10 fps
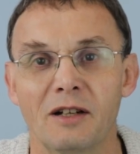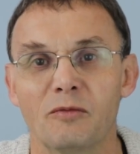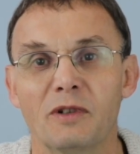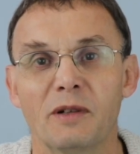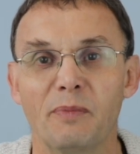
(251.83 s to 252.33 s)

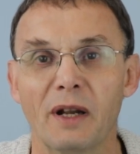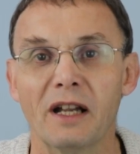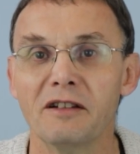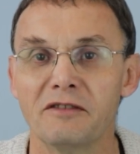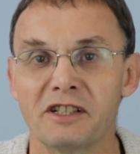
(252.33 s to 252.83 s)
were
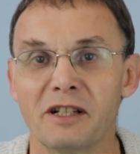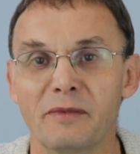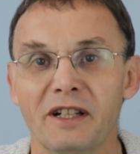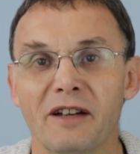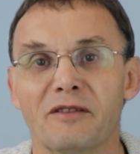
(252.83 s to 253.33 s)
below
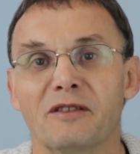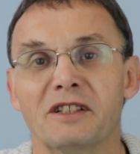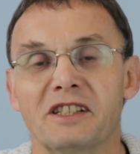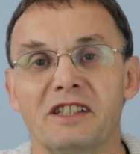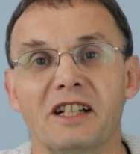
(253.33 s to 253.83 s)
summer level.
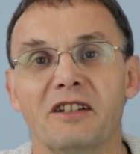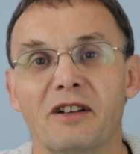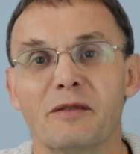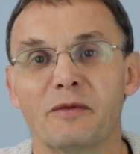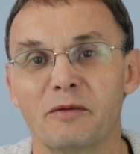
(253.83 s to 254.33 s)
This is
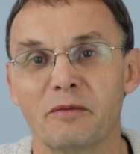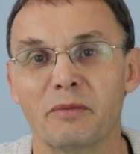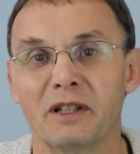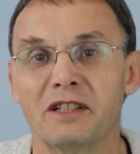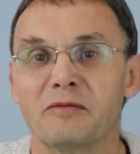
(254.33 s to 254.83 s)
incredible,
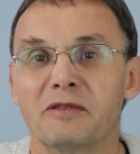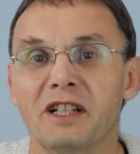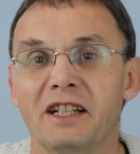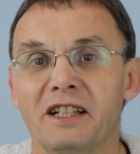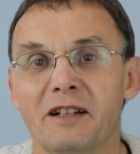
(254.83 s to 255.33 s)
but this was
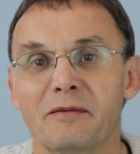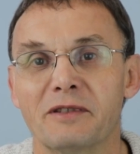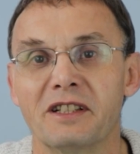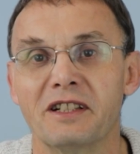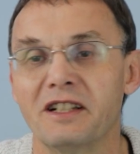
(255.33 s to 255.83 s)
leading up
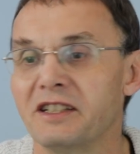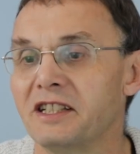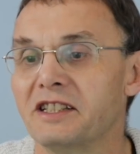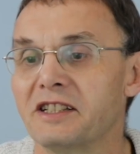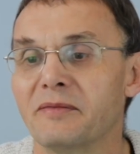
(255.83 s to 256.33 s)
to the
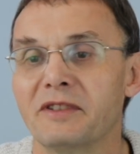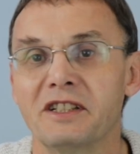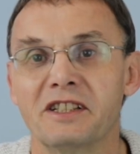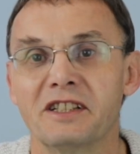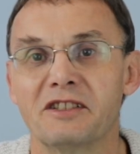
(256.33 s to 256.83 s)

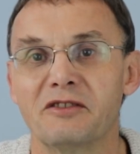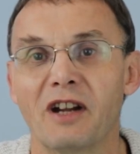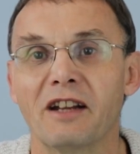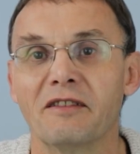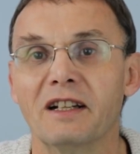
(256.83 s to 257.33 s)
1976
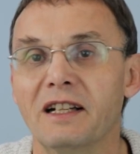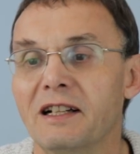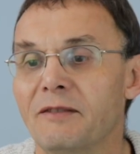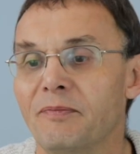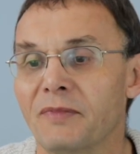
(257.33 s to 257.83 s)
drought,
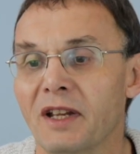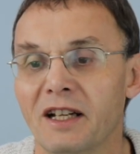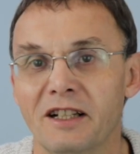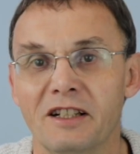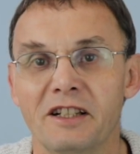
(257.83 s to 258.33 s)

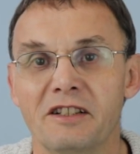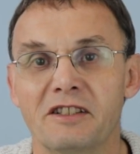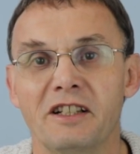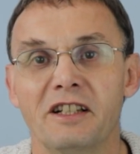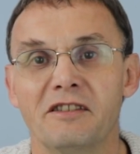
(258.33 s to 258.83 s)
and I used
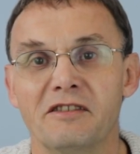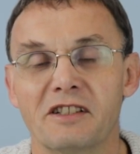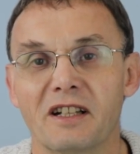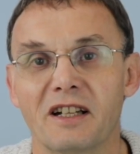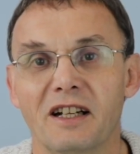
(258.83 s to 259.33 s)
to
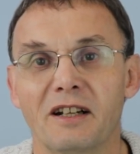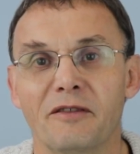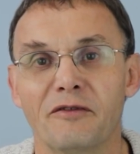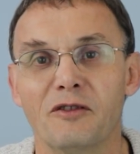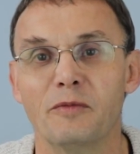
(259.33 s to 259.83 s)
use
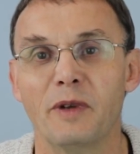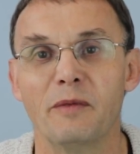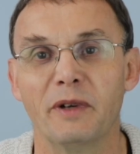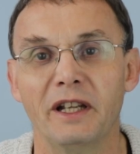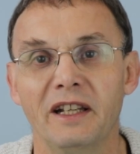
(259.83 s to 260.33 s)

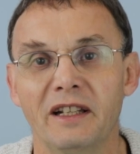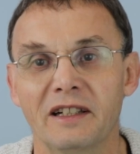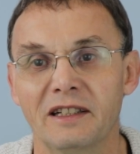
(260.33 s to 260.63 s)
4BB